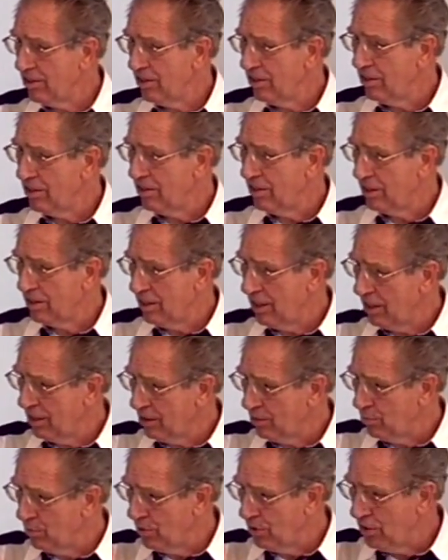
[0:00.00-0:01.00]
that they can
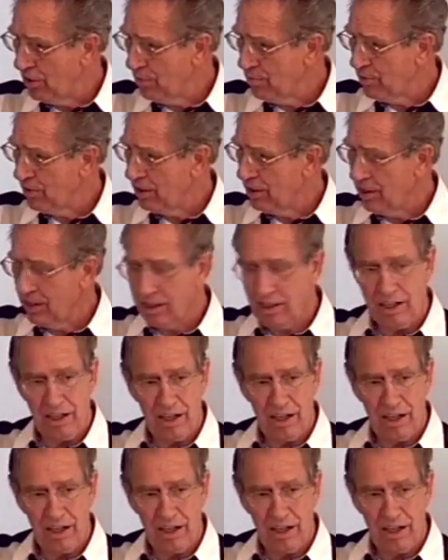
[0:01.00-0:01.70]
manipulate God.